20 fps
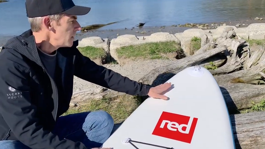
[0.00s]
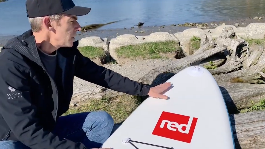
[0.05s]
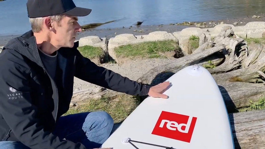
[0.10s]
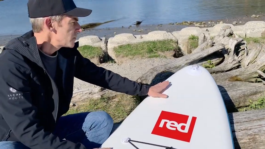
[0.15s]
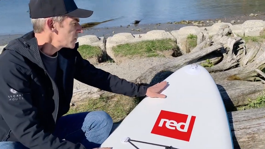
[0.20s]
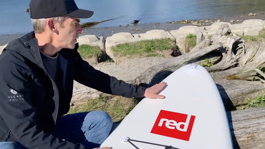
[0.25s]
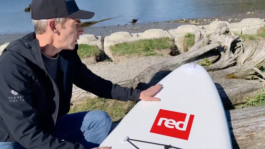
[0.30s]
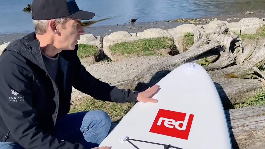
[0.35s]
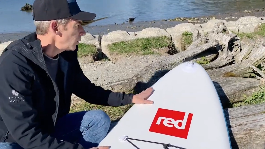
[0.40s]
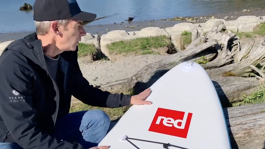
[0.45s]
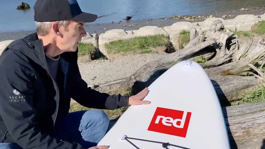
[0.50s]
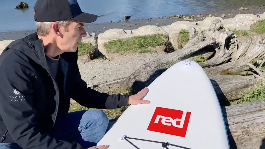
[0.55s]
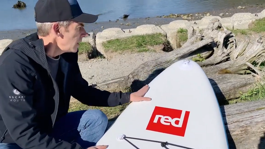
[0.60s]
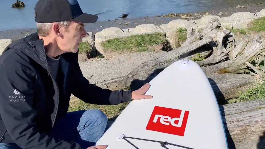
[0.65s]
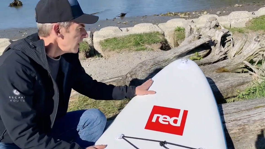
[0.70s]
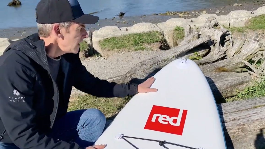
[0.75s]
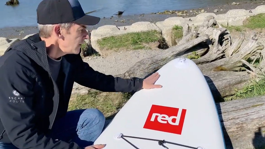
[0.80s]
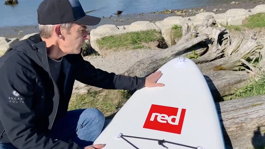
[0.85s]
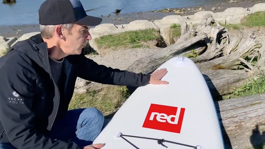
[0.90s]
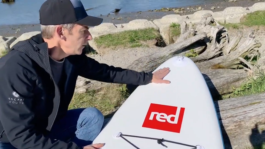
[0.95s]
So
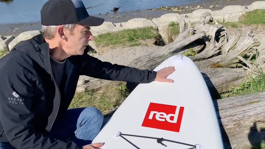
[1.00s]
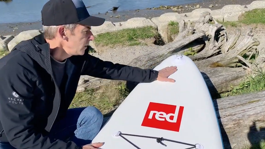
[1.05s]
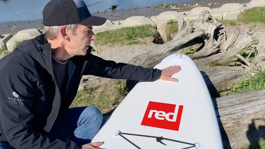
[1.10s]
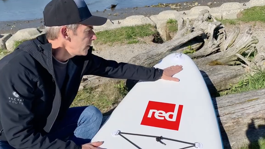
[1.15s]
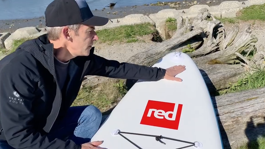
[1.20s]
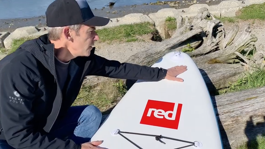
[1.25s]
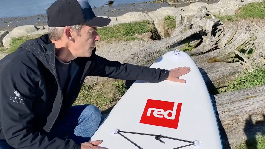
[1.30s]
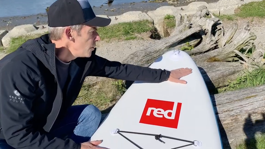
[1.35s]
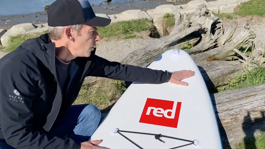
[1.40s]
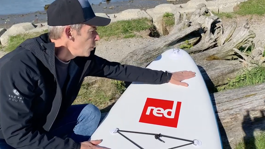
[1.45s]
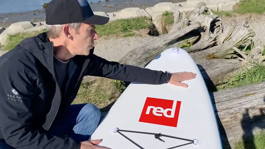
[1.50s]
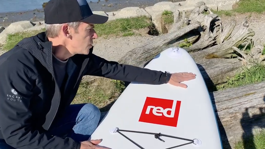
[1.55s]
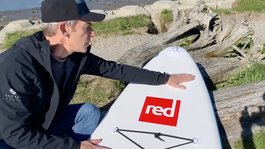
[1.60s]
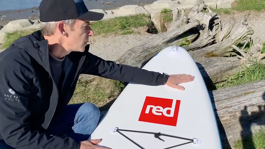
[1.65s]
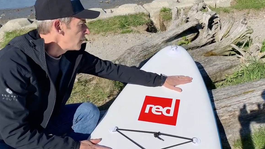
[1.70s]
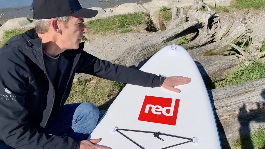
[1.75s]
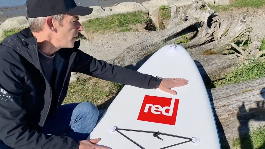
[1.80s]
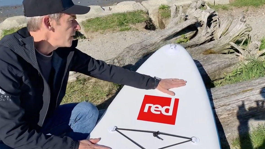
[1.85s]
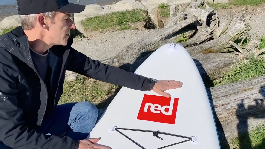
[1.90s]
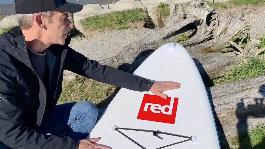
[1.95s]
if we look at the nose
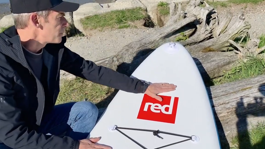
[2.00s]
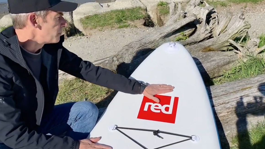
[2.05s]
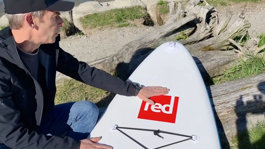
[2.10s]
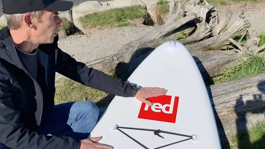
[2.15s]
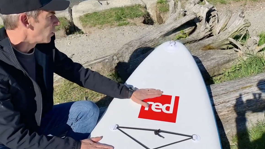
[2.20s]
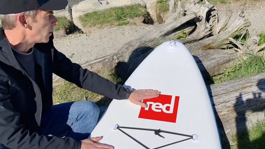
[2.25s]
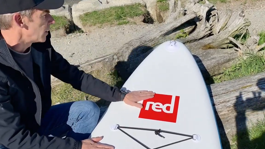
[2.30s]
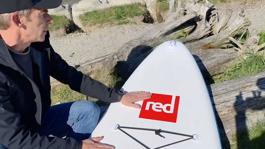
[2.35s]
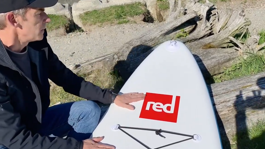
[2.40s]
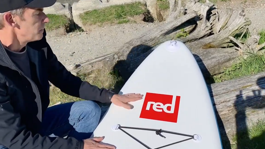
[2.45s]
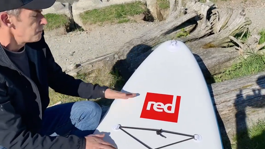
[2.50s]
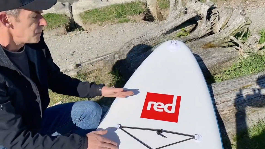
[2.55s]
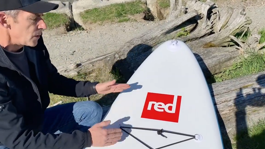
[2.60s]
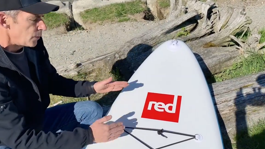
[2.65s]
on this board,